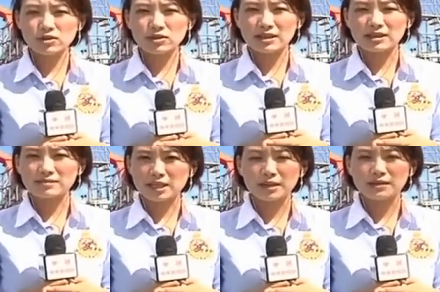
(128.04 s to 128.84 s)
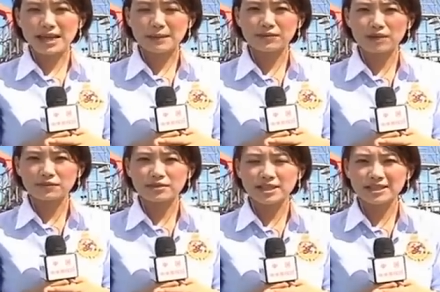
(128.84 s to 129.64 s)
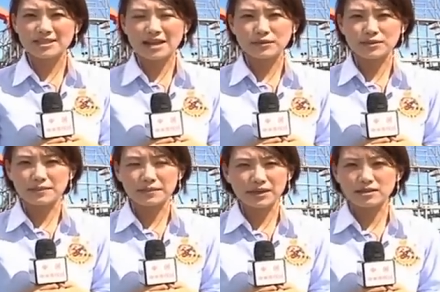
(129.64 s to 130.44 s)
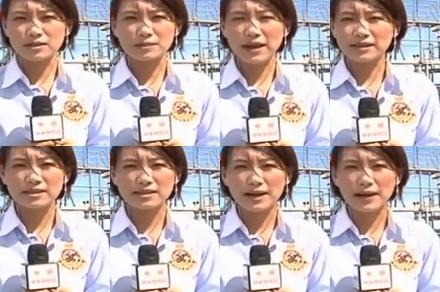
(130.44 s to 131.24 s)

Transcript: to the depth of 6,000 meters. But